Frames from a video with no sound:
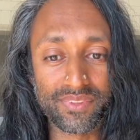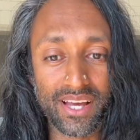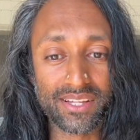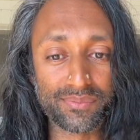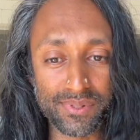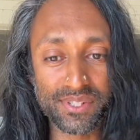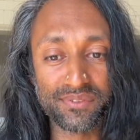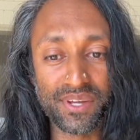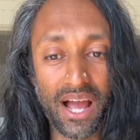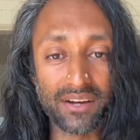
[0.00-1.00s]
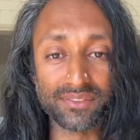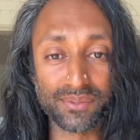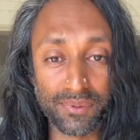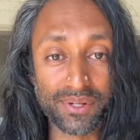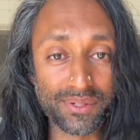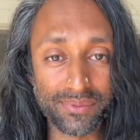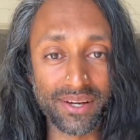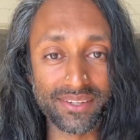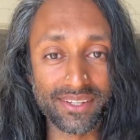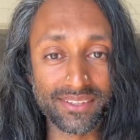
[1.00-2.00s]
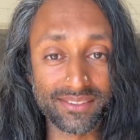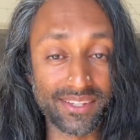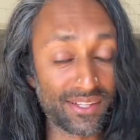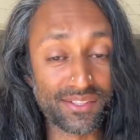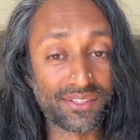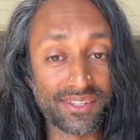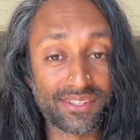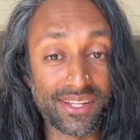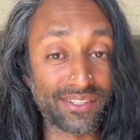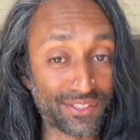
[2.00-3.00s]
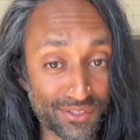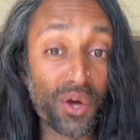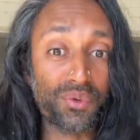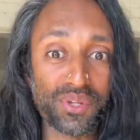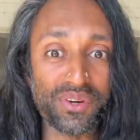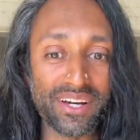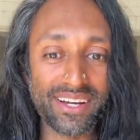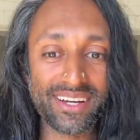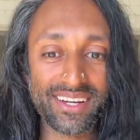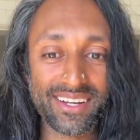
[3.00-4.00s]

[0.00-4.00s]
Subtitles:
And especially if you haven't spoken about it, then just don't do it.